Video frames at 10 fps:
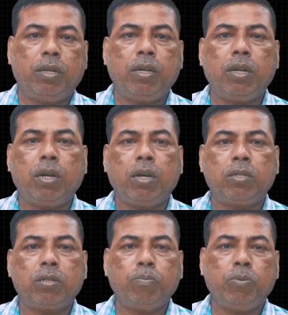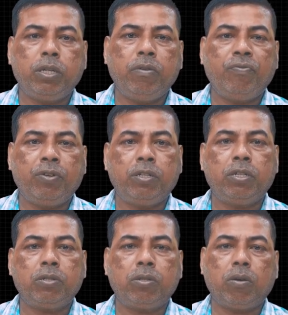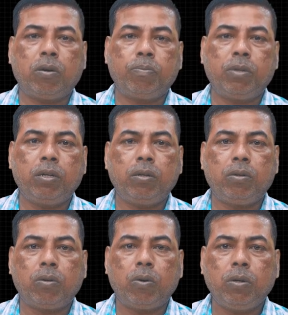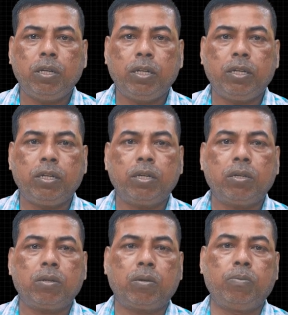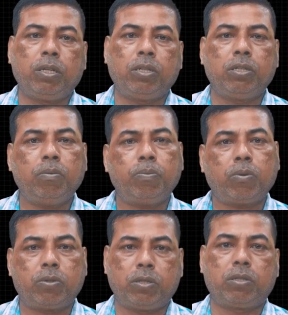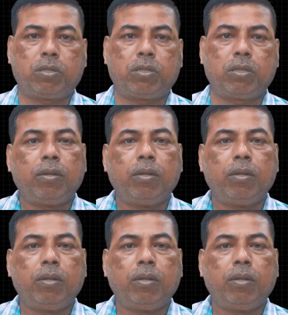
Here are some key features of the non-linear communication process.